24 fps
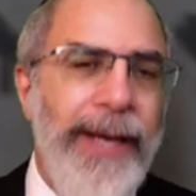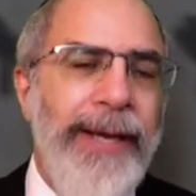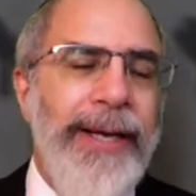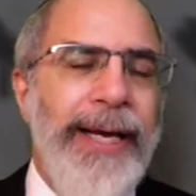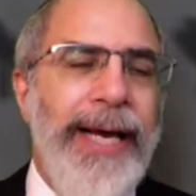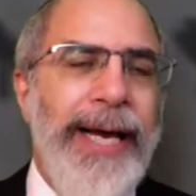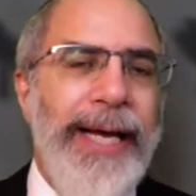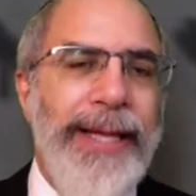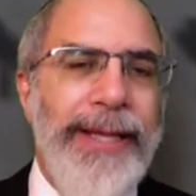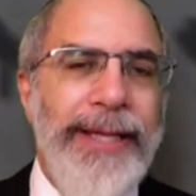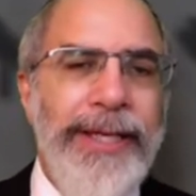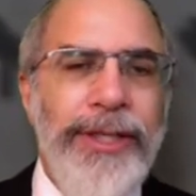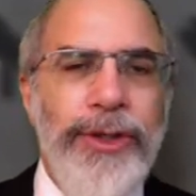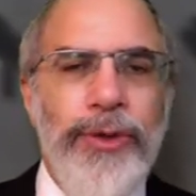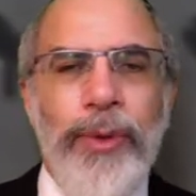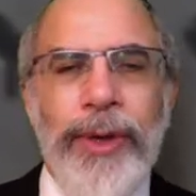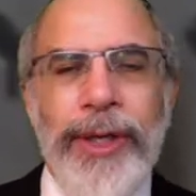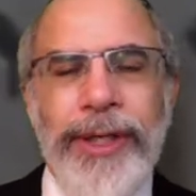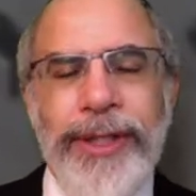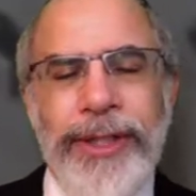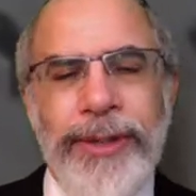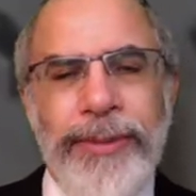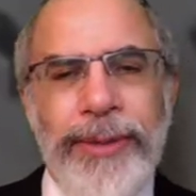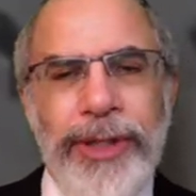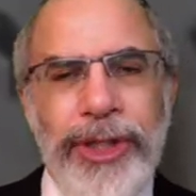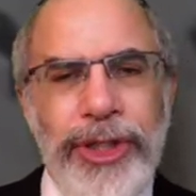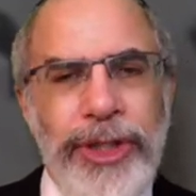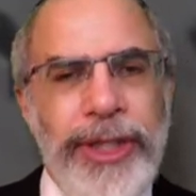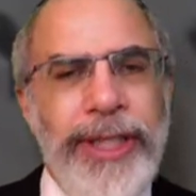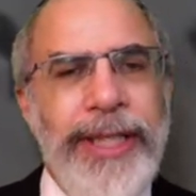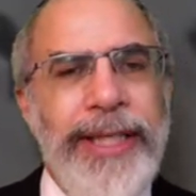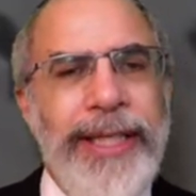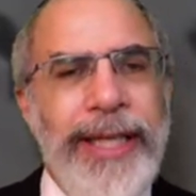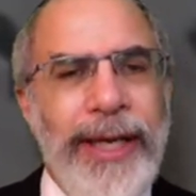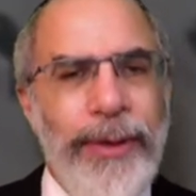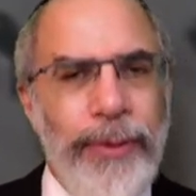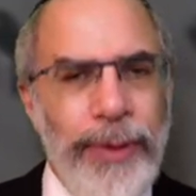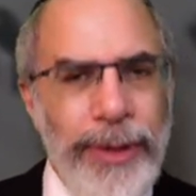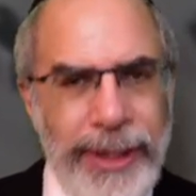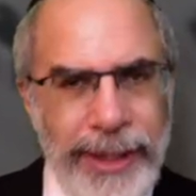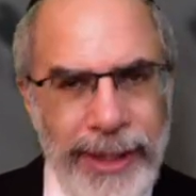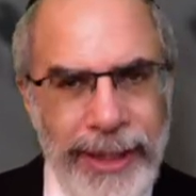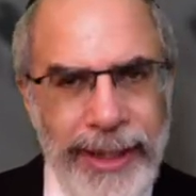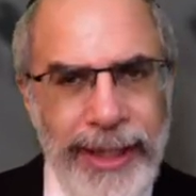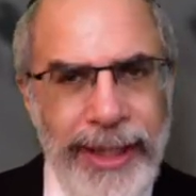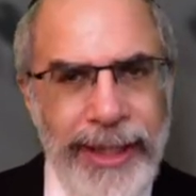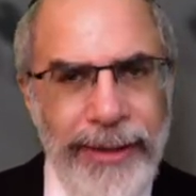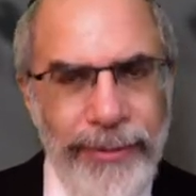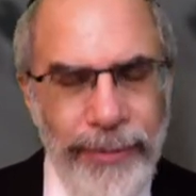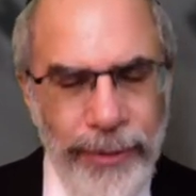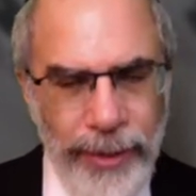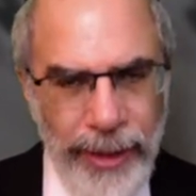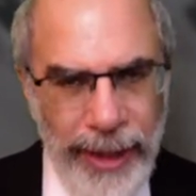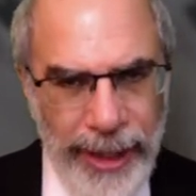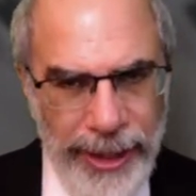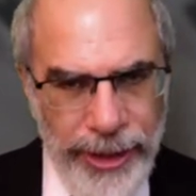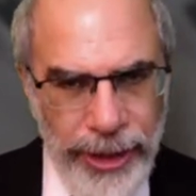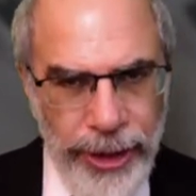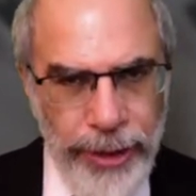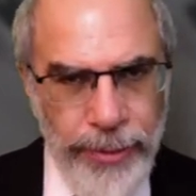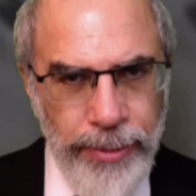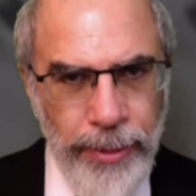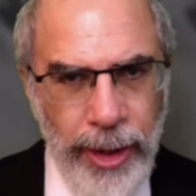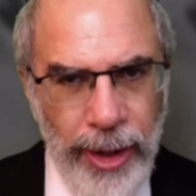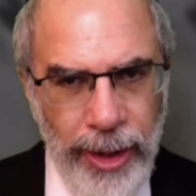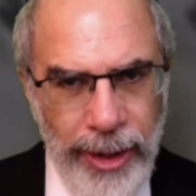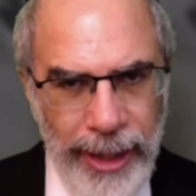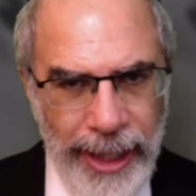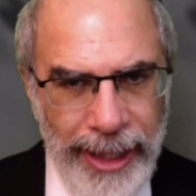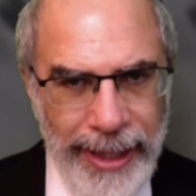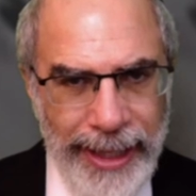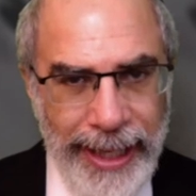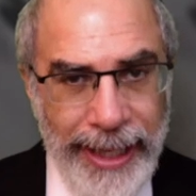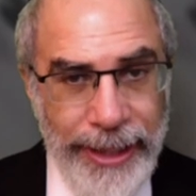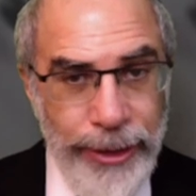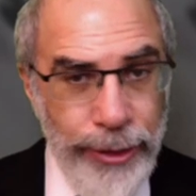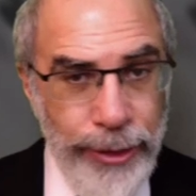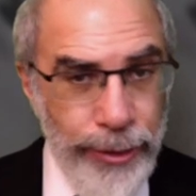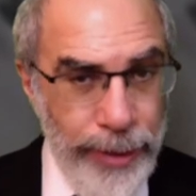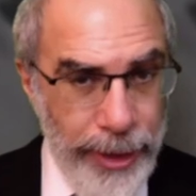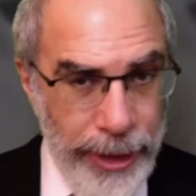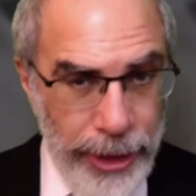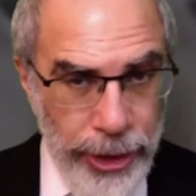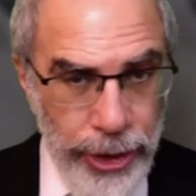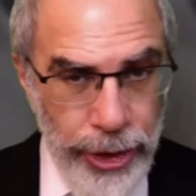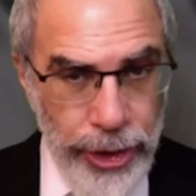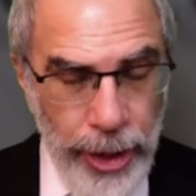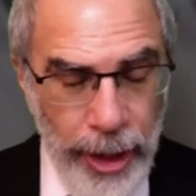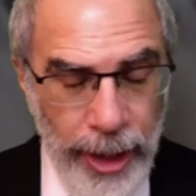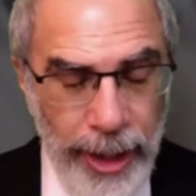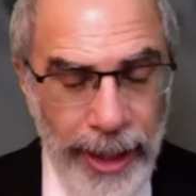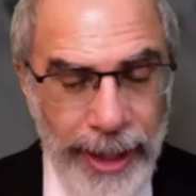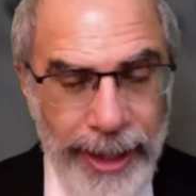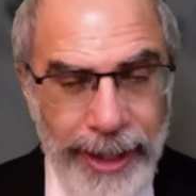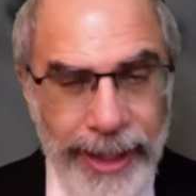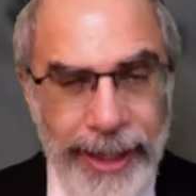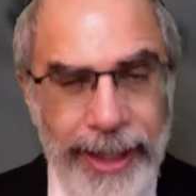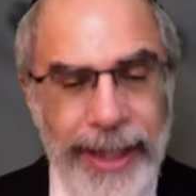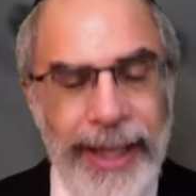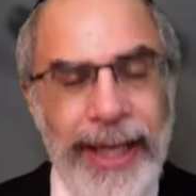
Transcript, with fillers: And this was a machine that would deliver a small electric shock,